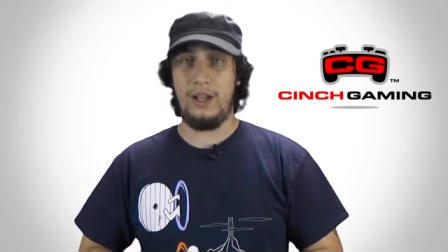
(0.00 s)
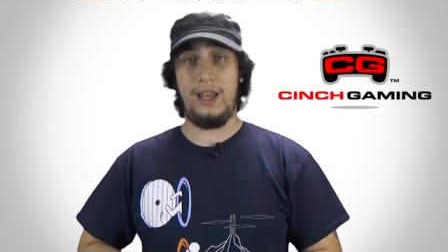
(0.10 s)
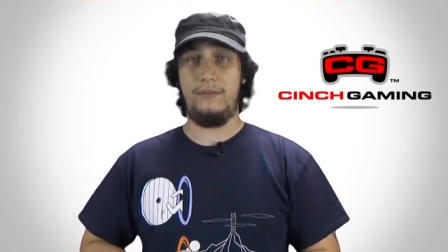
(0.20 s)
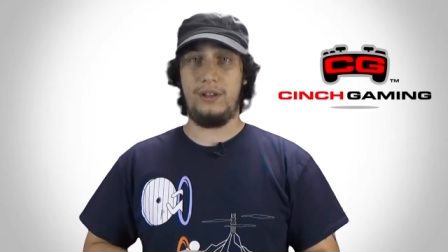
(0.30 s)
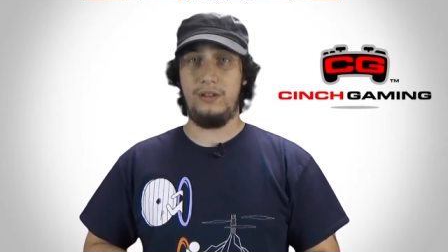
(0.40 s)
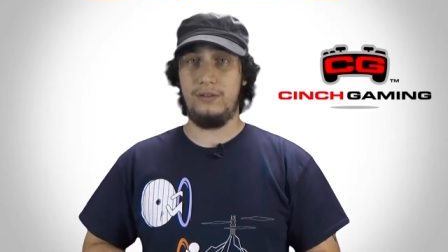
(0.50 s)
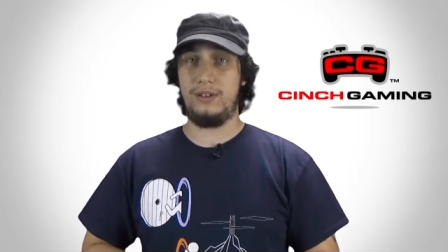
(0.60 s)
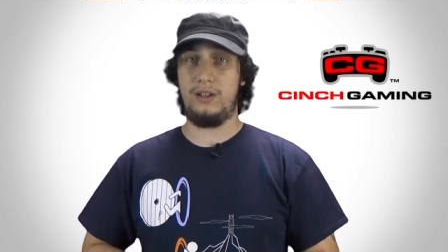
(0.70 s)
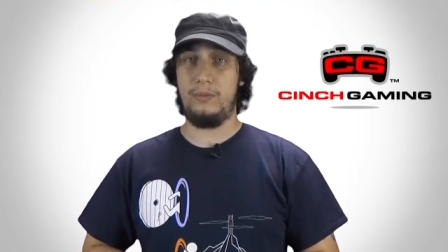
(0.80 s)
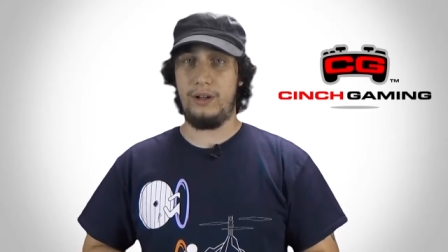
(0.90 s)
And if you use
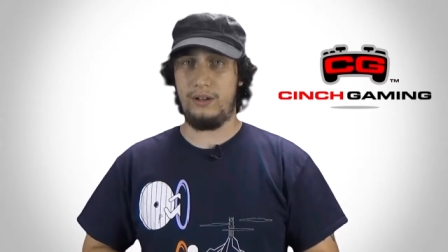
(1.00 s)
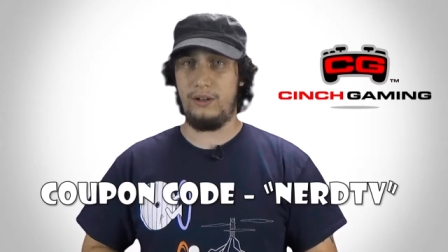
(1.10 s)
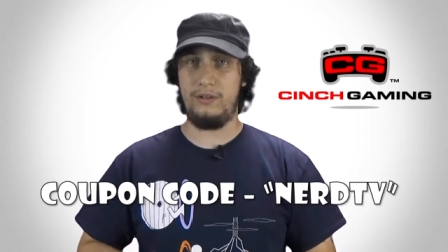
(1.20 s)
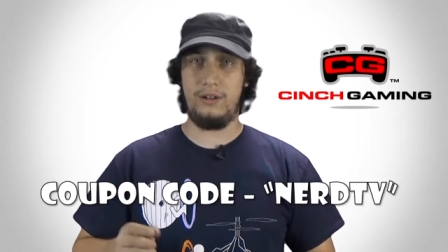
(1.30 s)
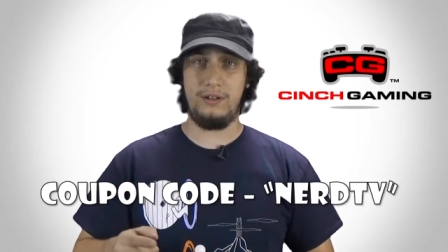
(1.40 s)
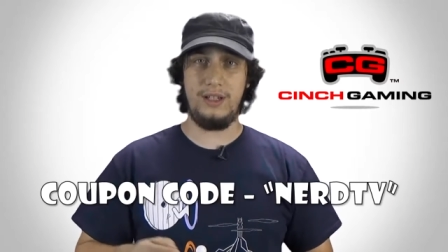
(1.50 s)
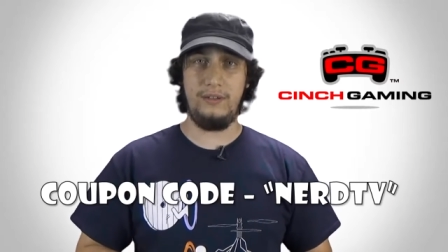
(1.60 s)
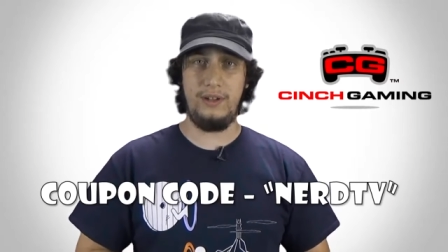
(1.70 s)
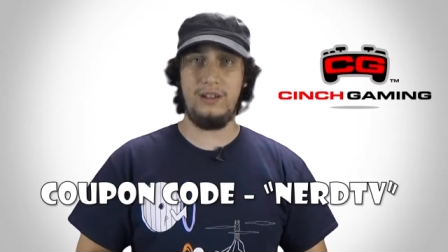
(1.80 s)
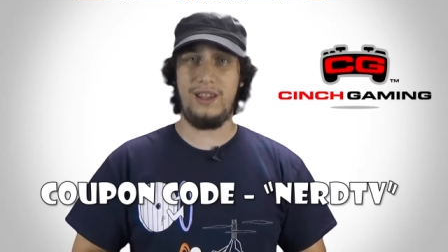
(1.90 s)
the coupon code
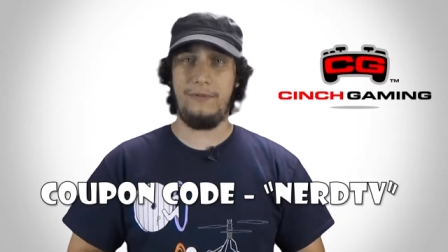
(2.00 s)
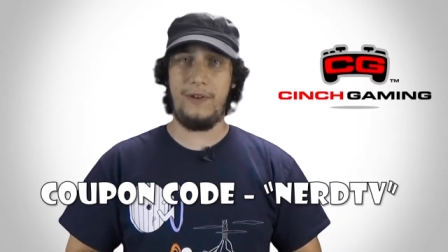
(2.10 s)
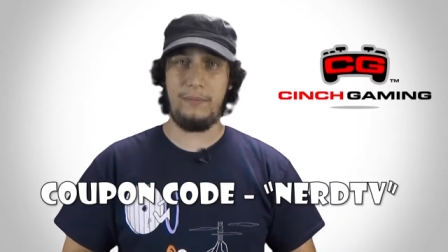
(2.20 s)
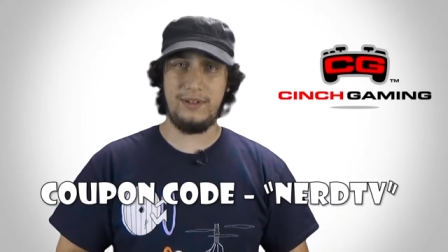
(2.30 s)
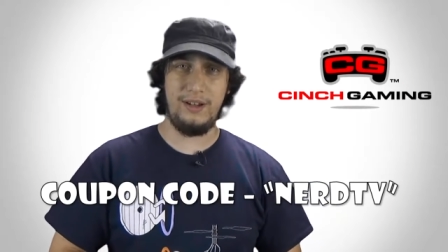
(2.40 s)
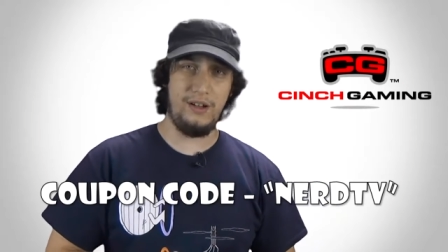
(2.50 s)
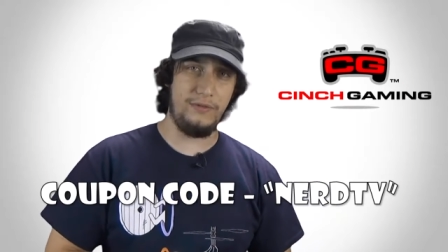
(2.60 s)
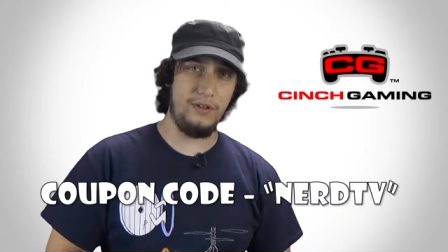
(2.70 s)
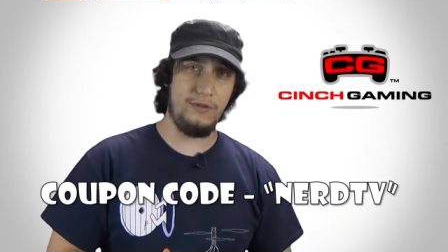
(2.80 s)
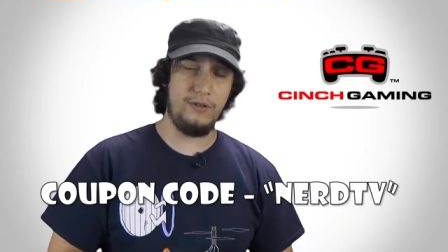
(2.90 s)
NerdTV, you get 5% off
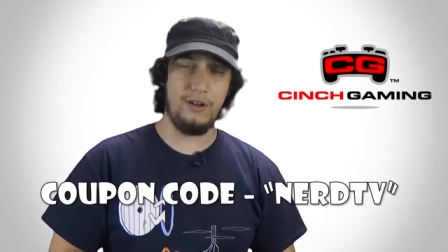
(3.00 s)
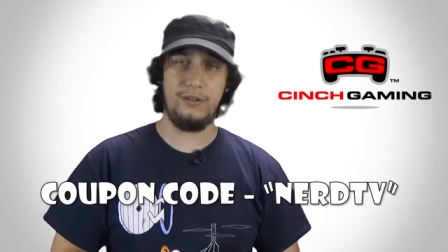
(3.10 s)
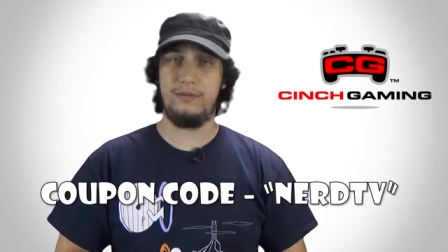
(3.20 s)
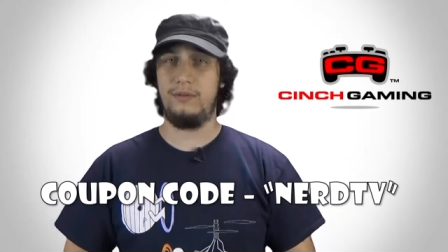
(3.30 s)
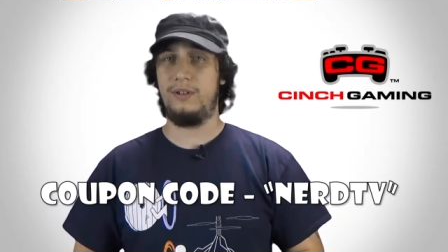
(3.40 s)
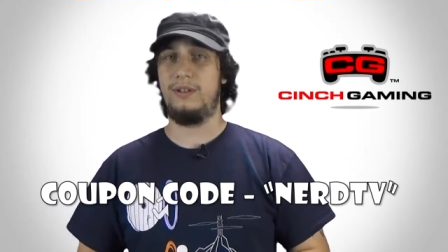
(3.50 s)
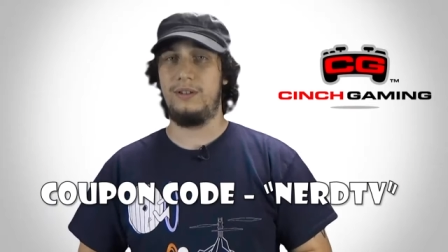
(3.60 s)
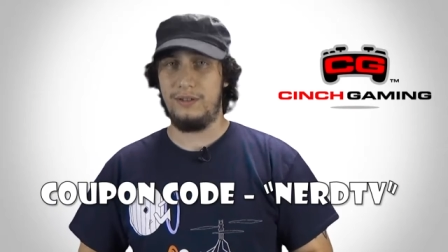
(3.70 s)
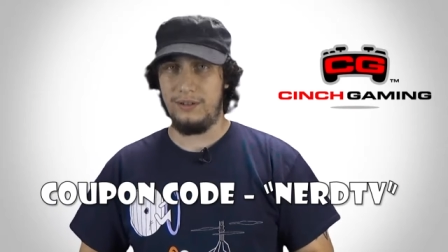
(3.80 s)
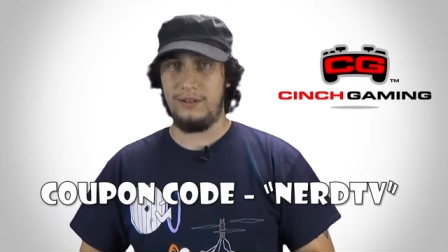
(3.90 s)
of your order.
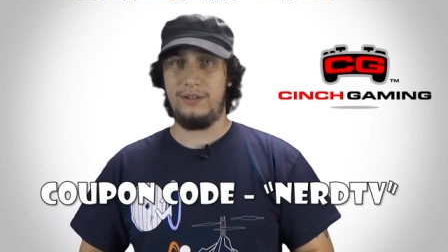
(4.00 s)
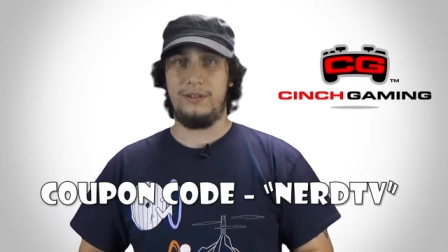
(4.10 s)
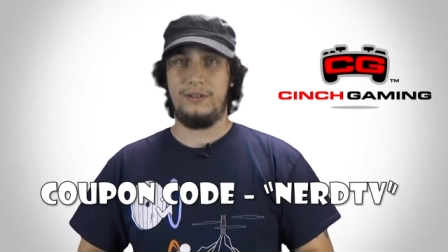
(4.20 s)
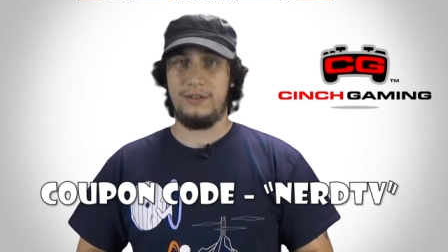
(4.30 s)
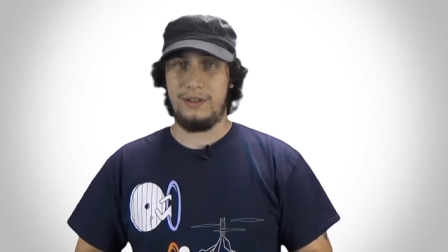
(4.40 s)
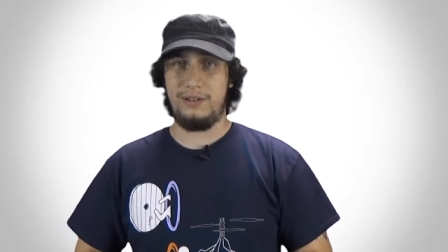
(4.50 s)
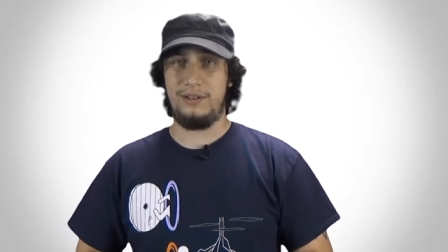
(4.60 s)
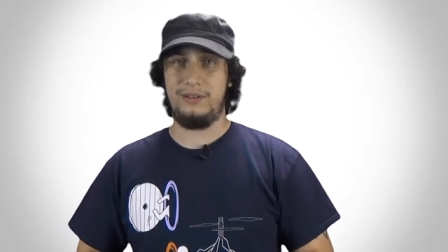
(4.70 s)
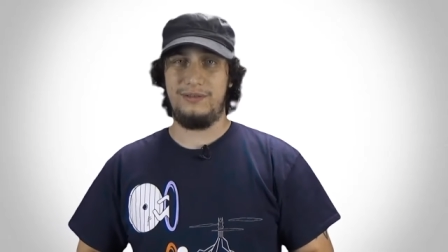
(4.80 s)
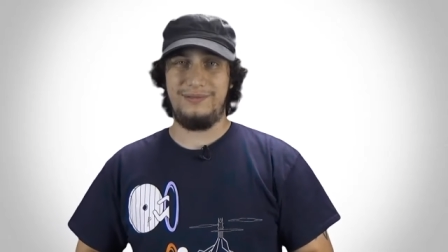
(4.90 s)
It's a
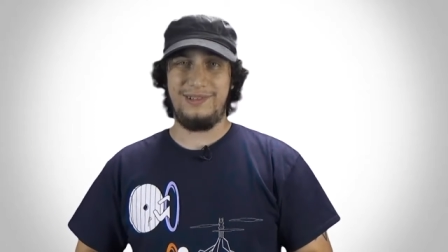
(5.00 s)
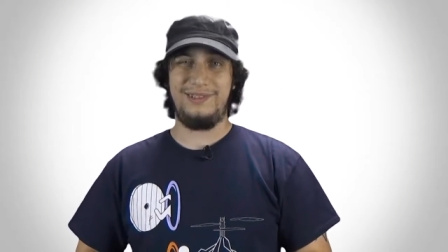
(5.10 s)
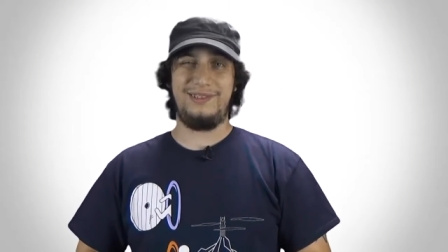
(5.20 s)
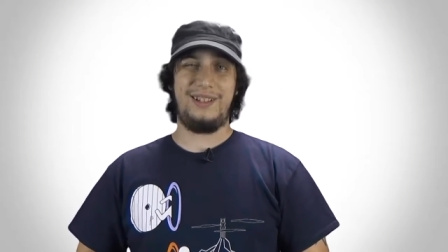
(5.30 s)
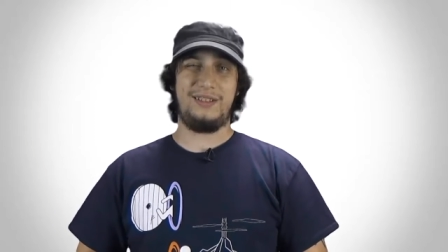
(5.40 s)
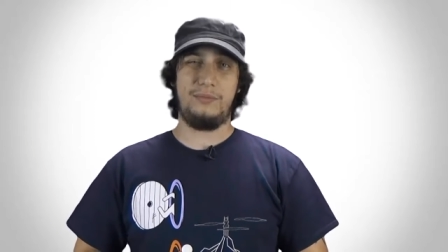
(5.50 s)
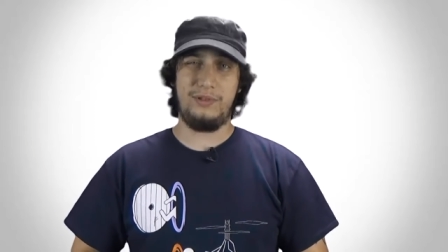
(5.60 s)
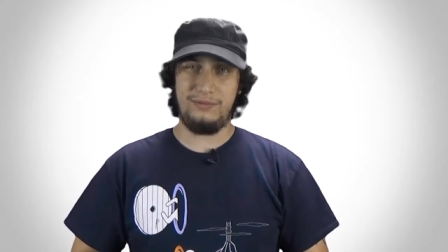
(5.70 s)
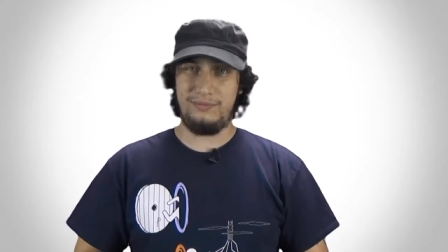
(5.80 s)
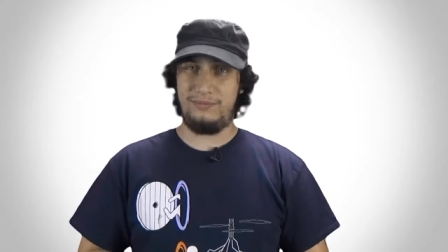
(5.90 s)
little
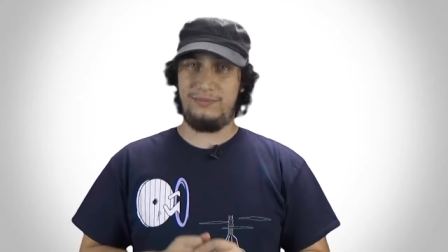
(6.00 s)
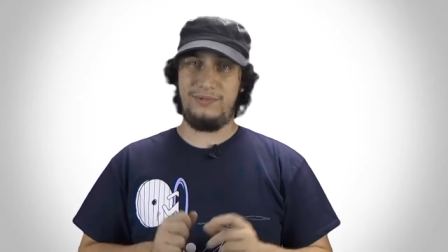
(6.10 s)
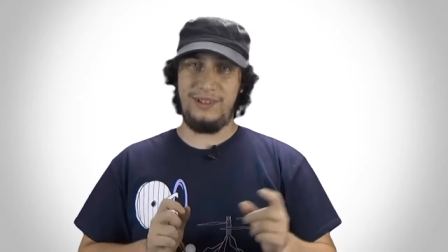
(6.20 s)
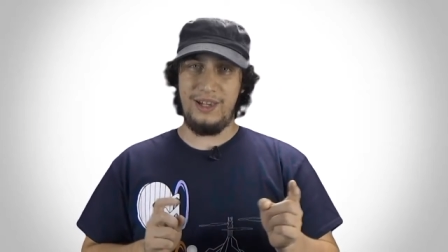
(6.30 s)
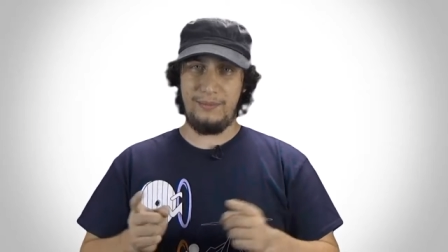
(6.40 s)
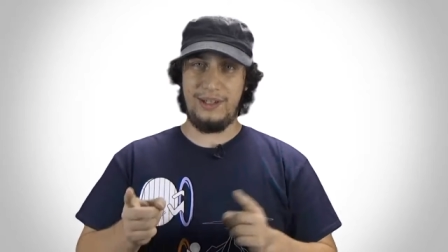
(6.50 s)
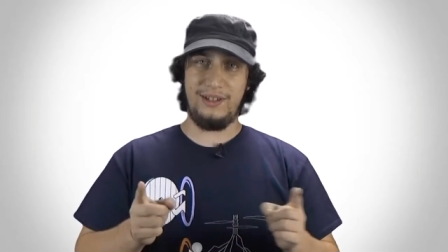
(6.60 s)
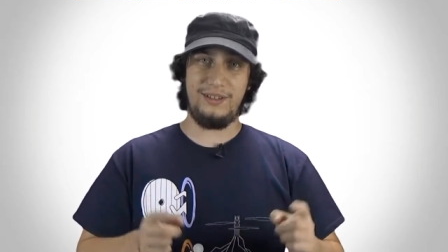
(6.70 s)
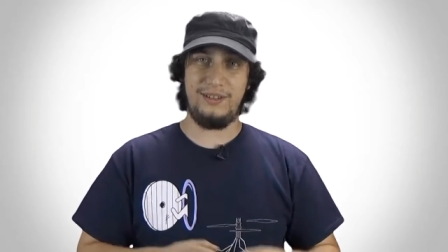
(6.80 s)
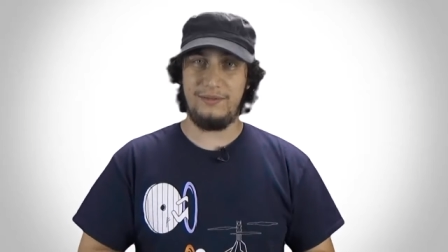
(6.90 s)
delectable
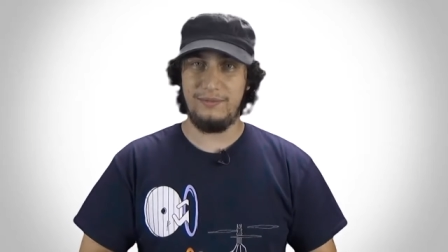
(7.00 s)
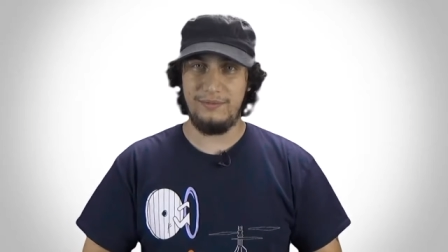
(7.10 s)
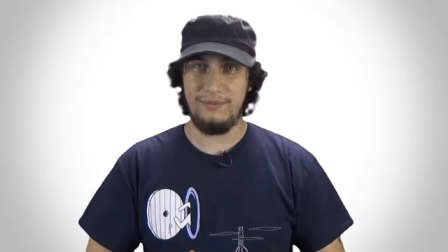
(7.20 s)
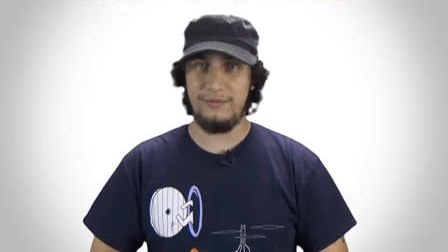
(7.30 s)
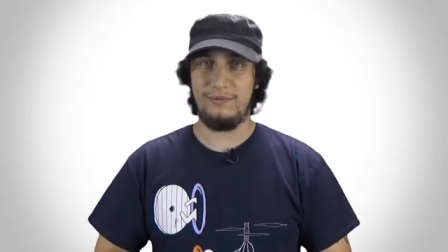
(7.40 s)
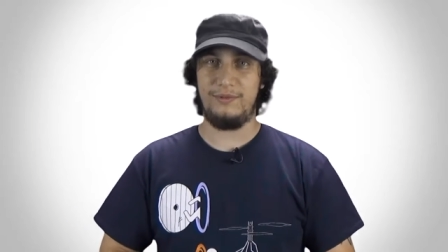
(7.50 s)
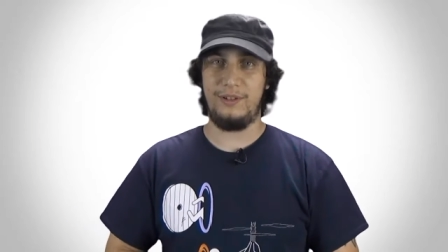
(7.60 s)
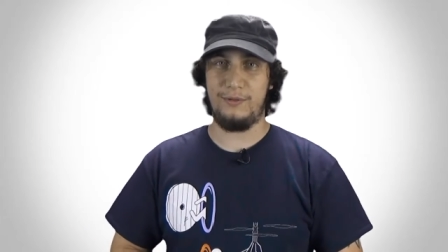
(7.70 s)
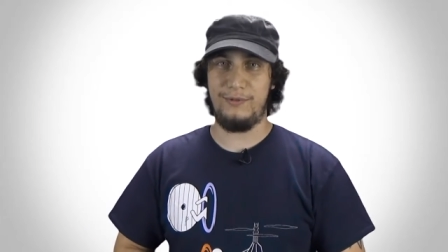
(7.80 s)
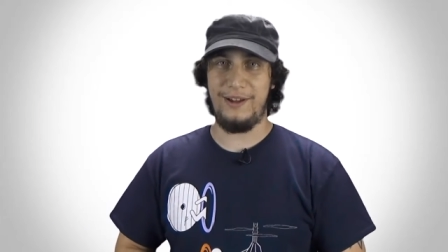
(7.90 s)
yumminess
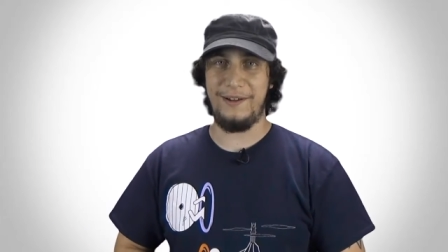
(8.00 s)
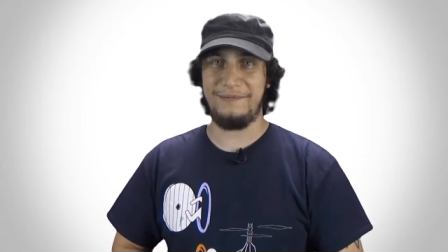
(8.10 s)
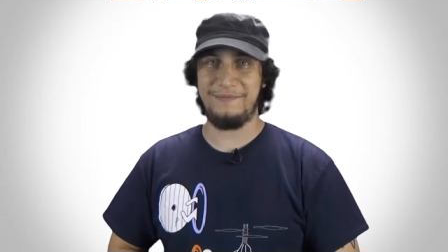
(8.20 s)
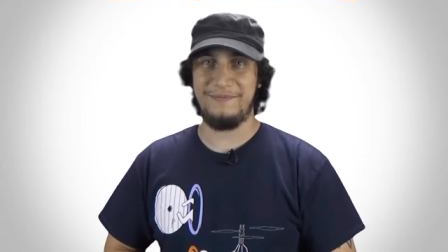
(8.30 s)
your way.